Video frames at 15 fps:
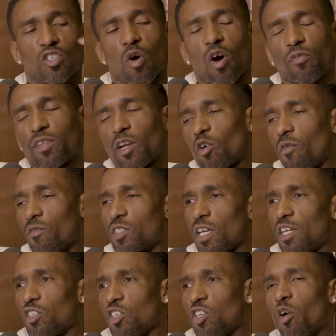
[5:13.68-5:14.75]
So after that
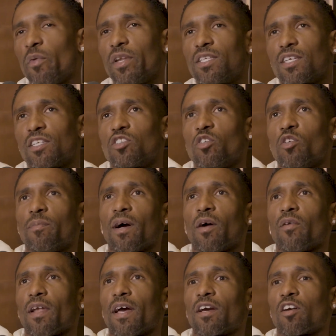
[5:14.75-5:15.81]
conversation, you know when he said to you
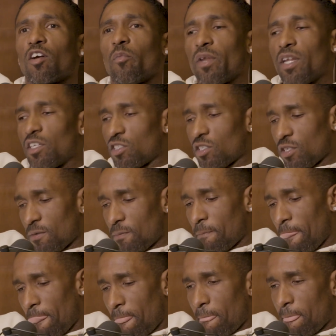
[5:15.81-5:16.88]
about like, we need to
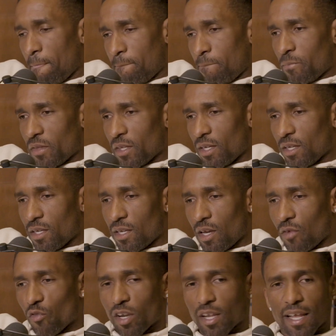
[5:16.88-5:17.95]

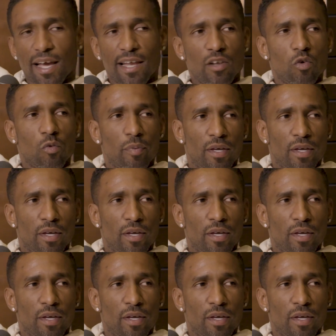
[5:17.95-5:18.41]
get rid of that a little